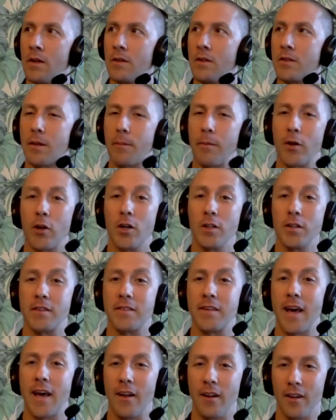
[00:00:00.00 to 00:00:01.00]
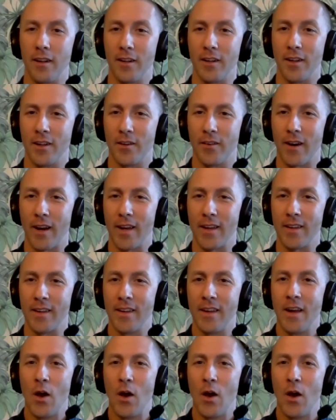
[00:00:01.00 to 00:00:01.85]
Something called a tell, right?